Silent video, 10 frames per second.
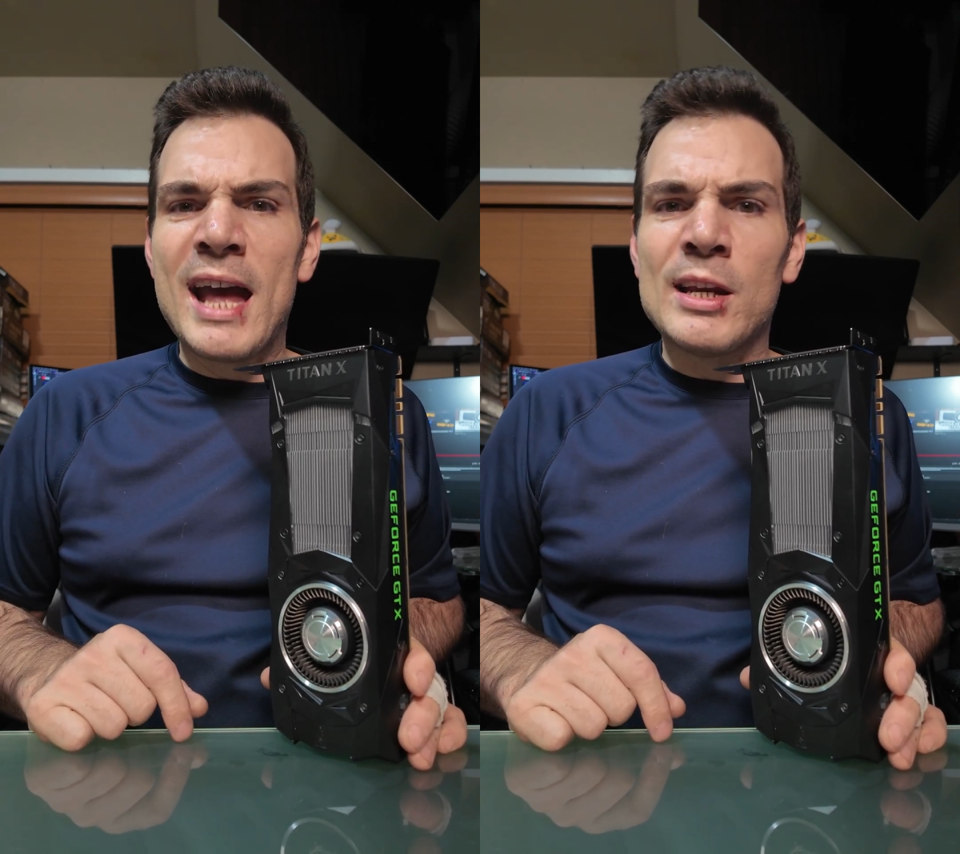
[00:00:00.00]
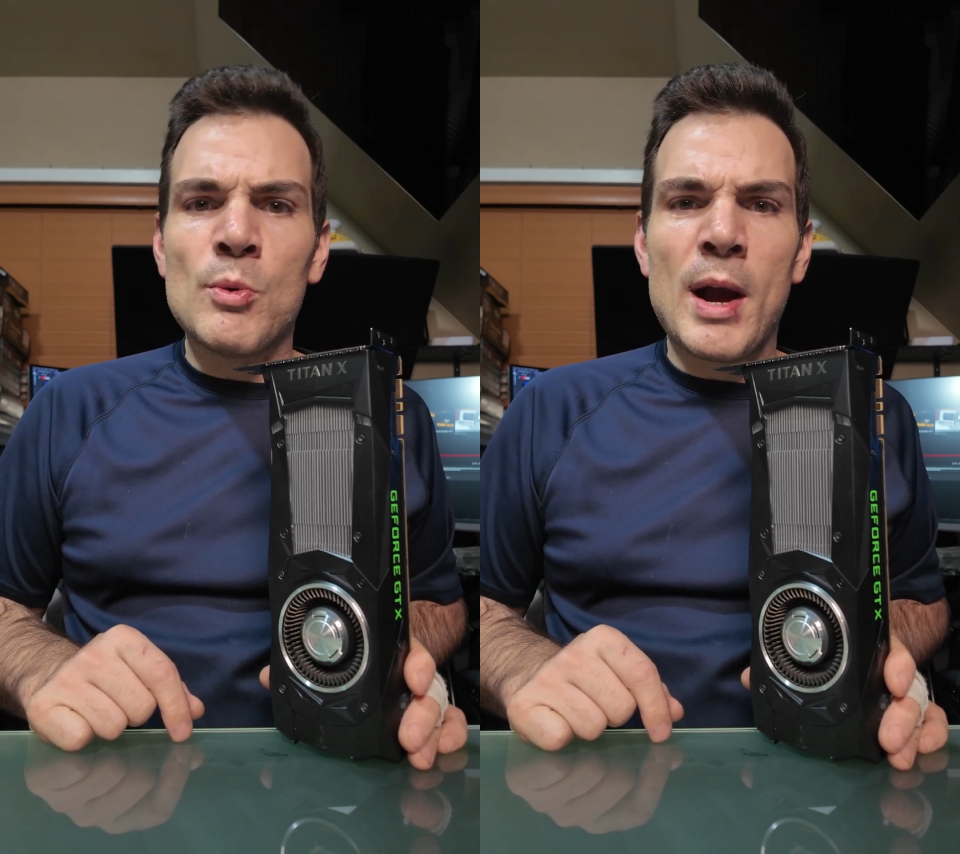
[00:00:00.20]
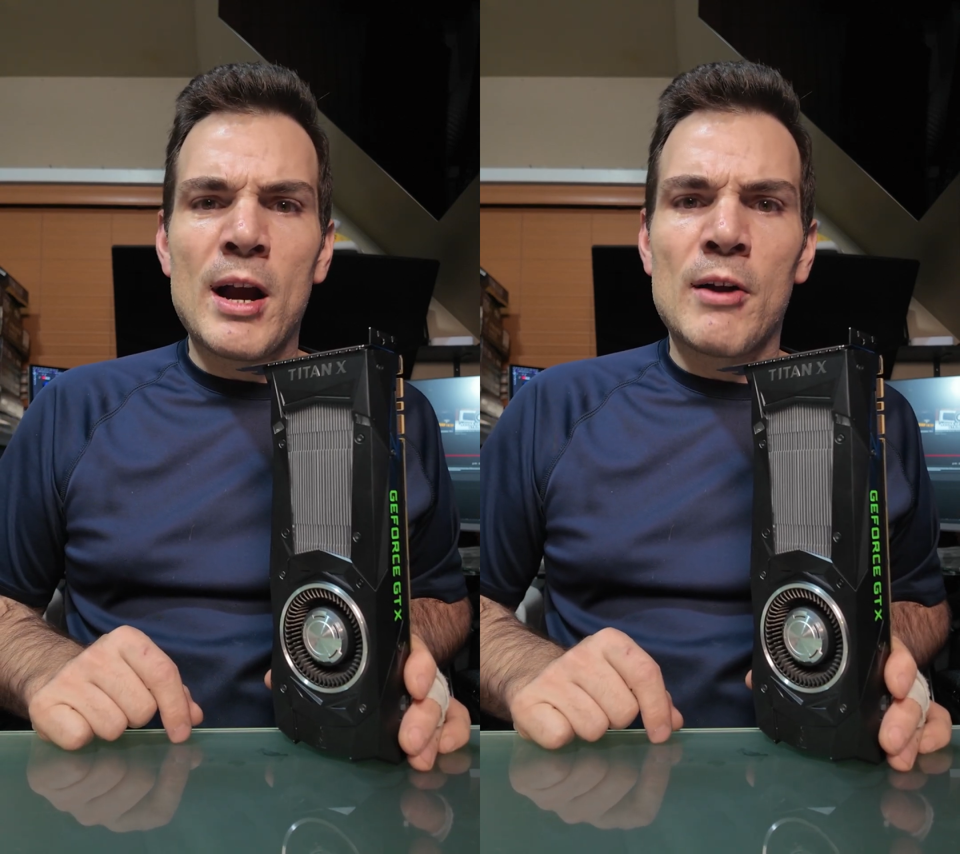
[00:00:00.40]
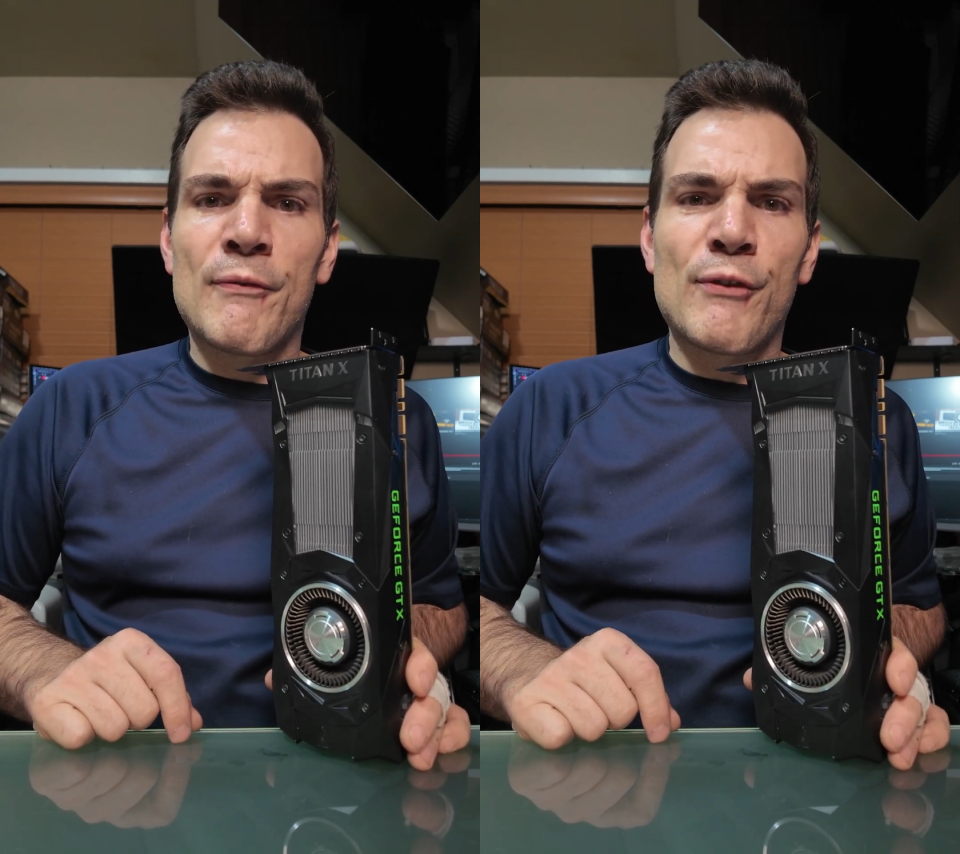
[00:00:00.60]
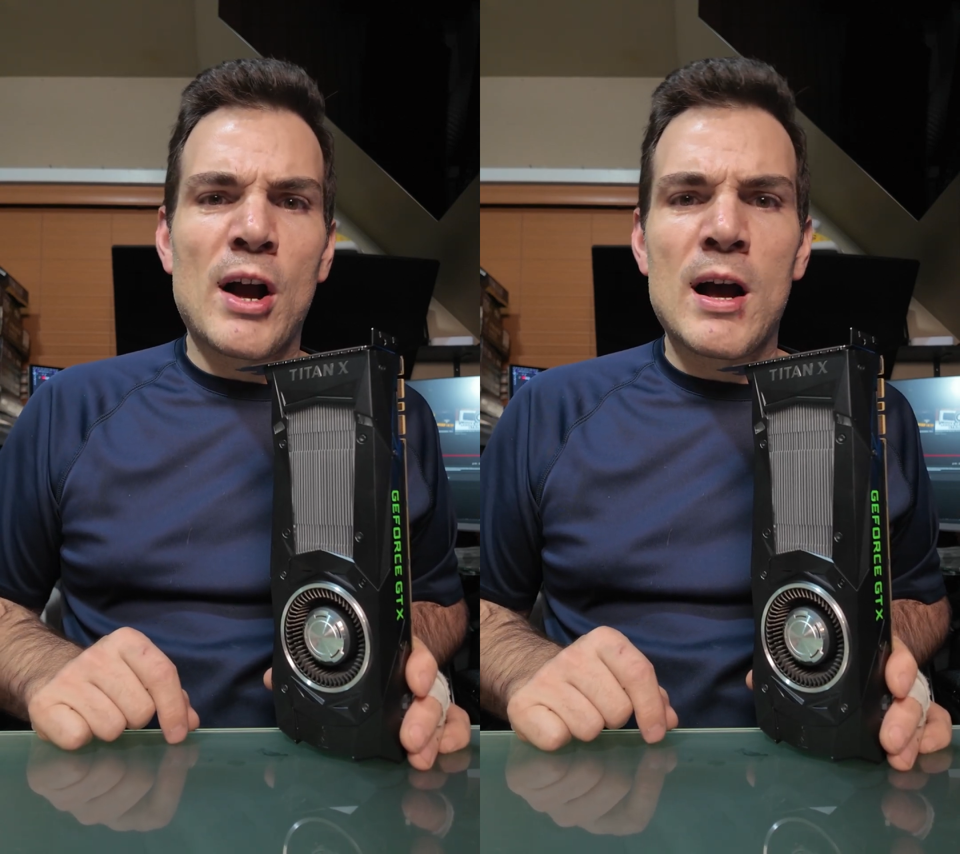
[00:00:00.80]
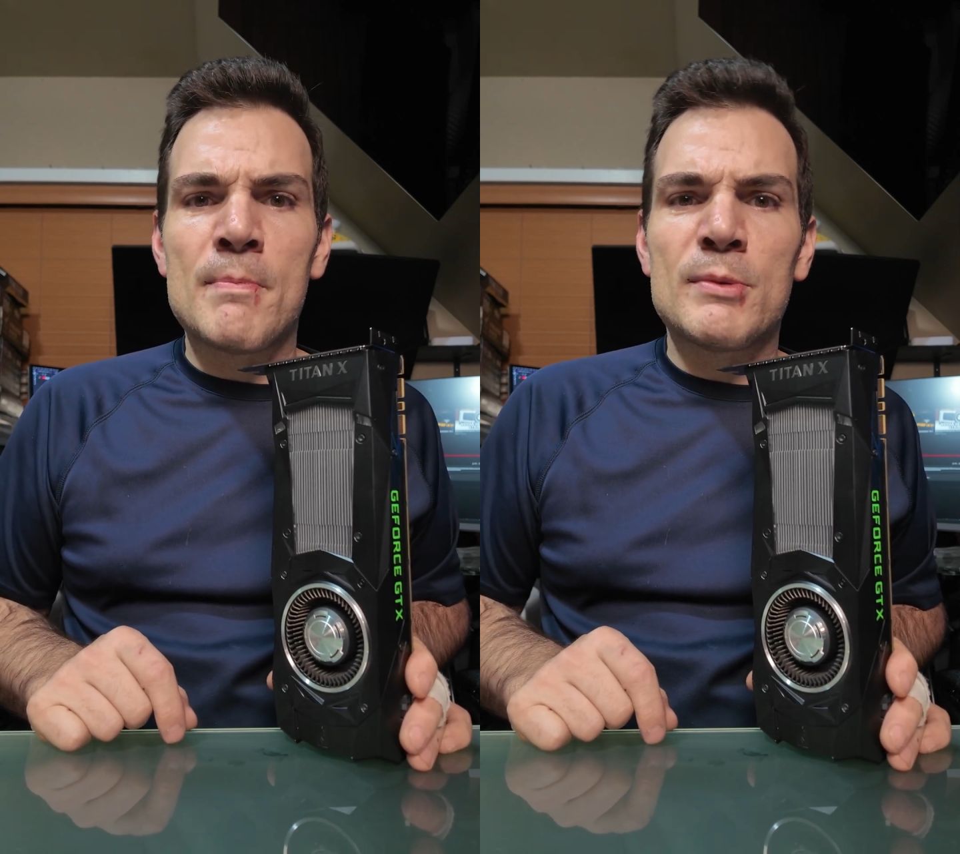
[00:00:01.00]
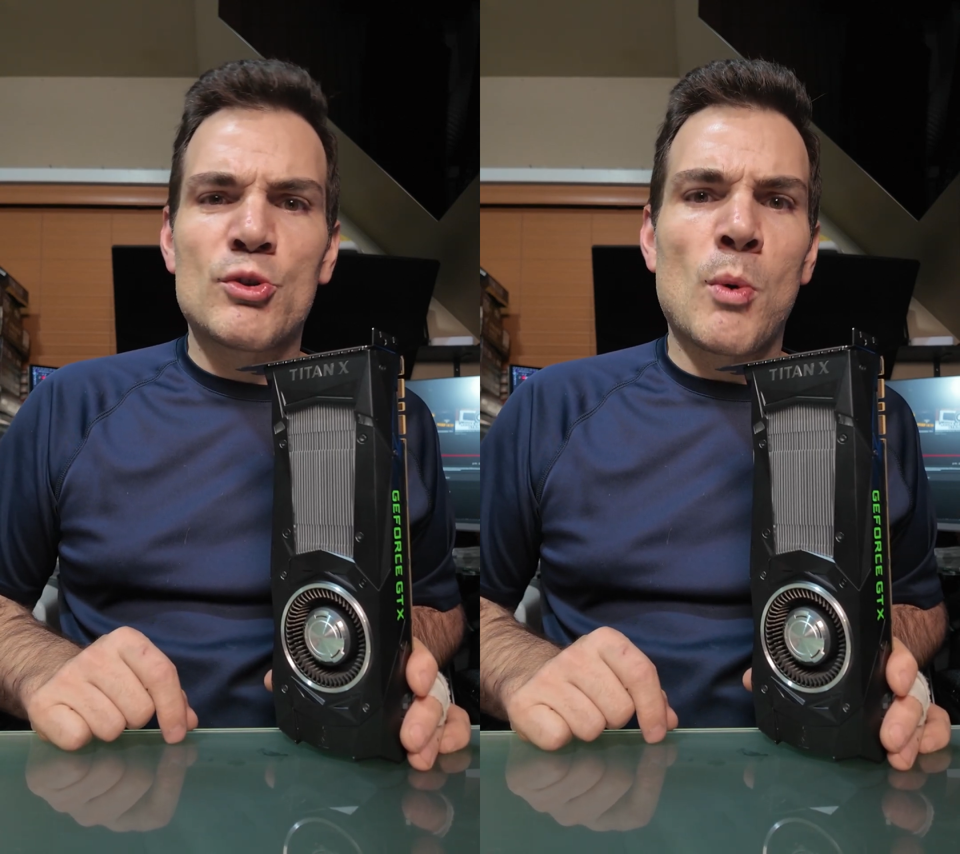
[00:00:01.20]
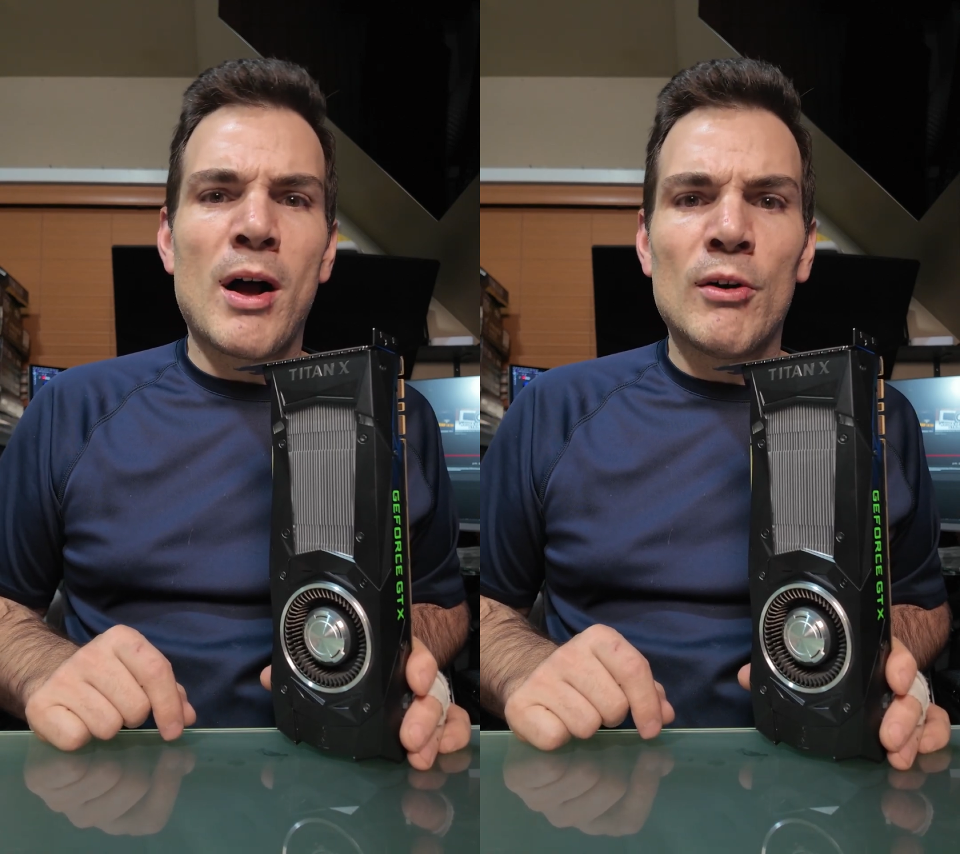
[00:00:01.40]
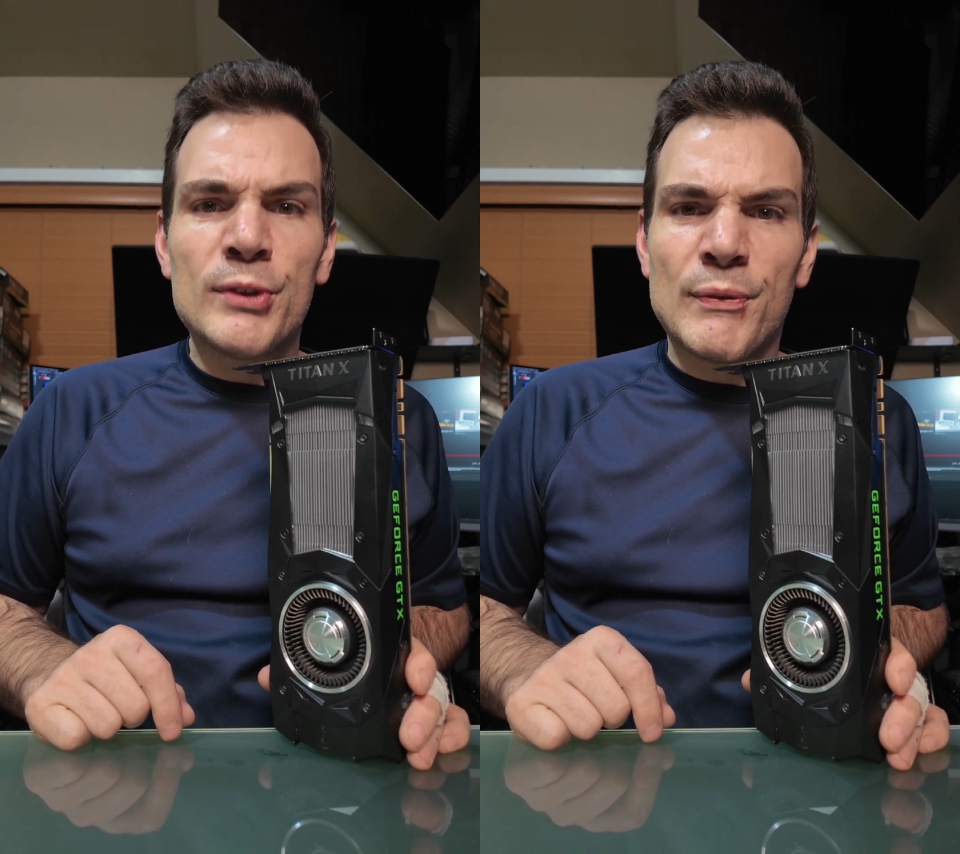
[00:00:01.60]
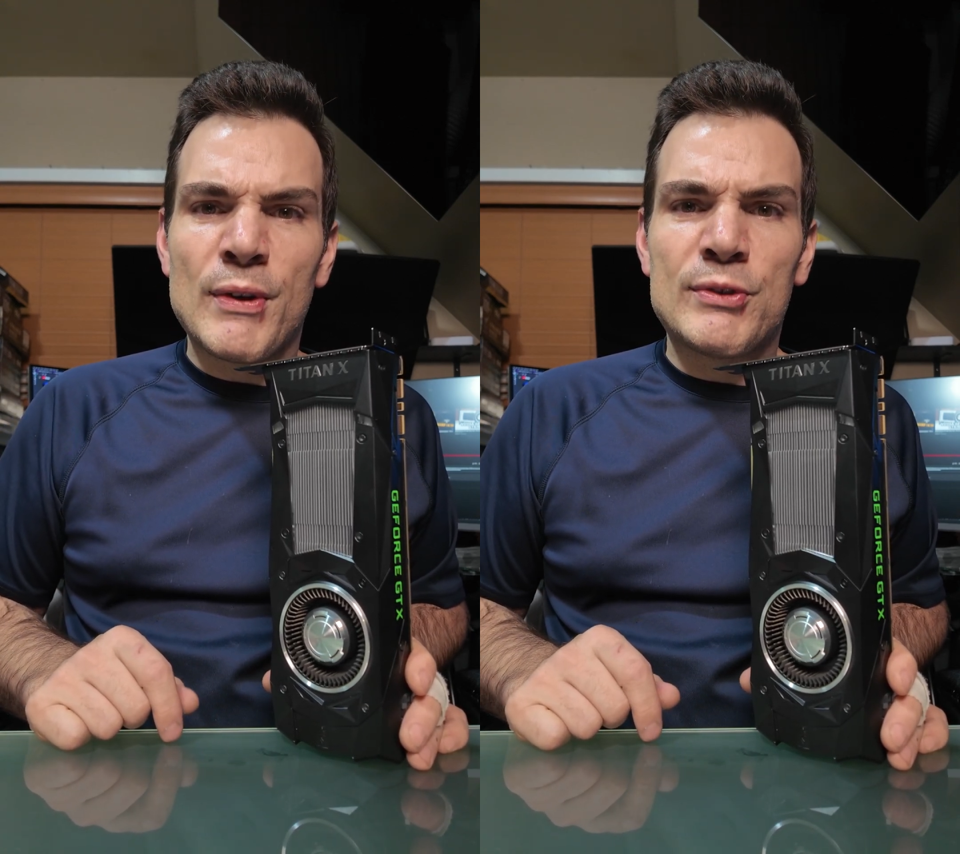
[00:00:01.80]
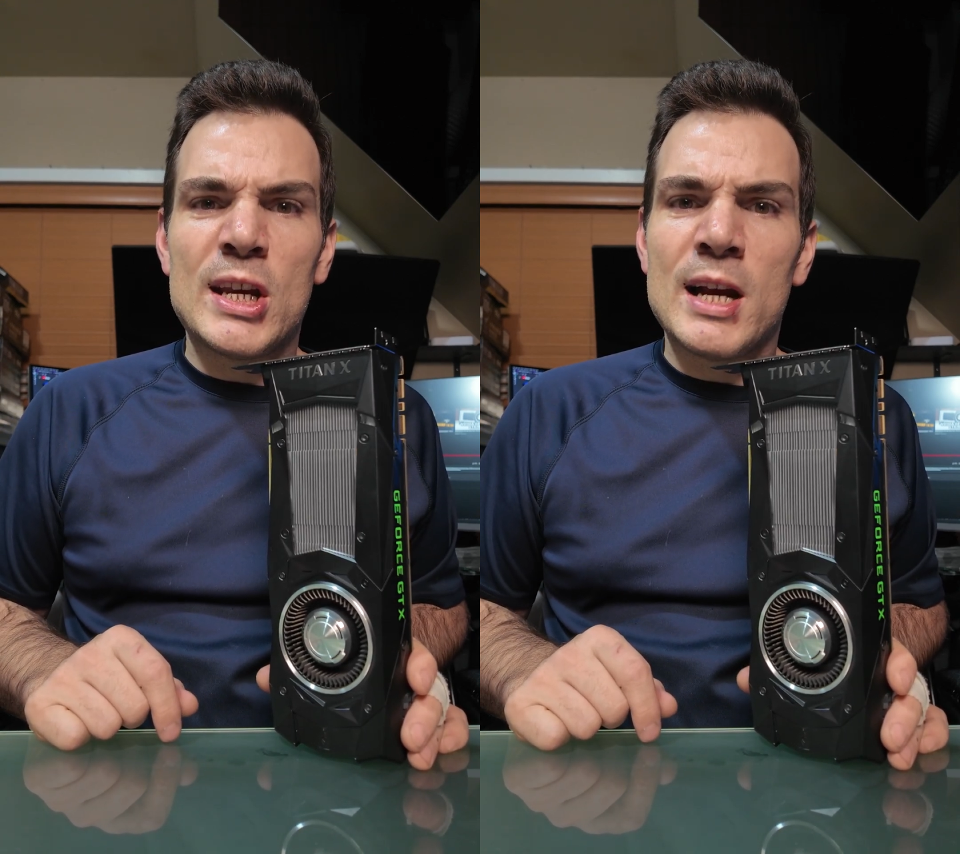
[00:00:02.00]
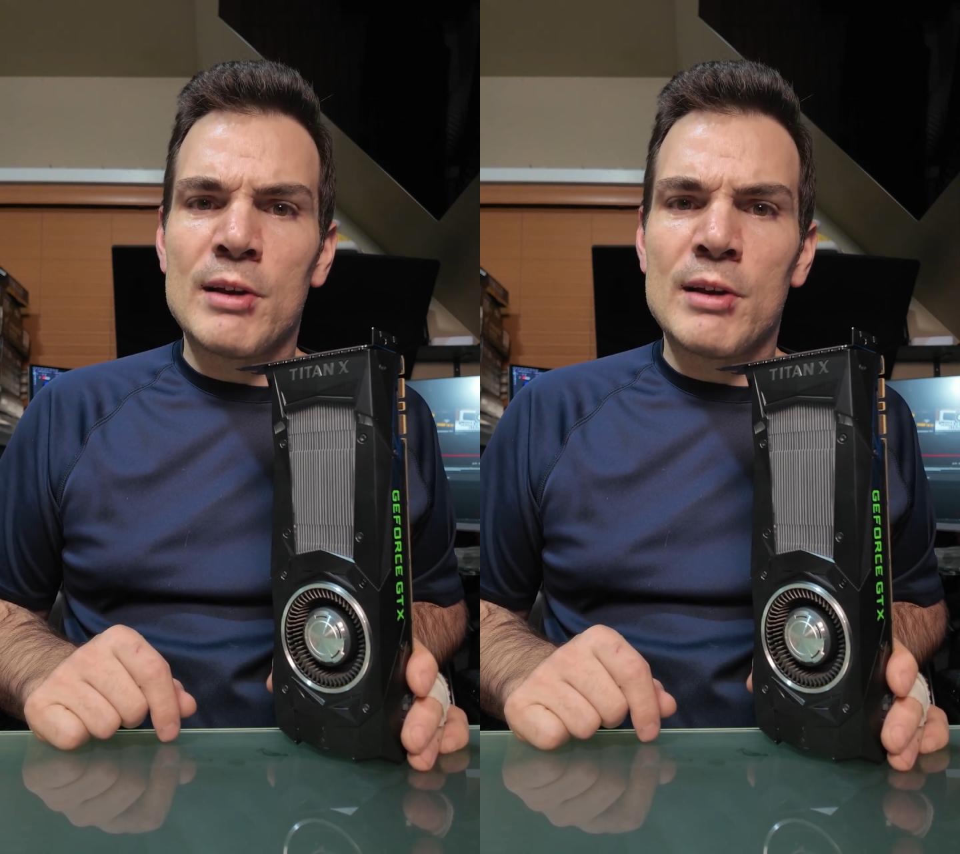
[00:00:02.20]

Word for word: anywhere from twelve dollars to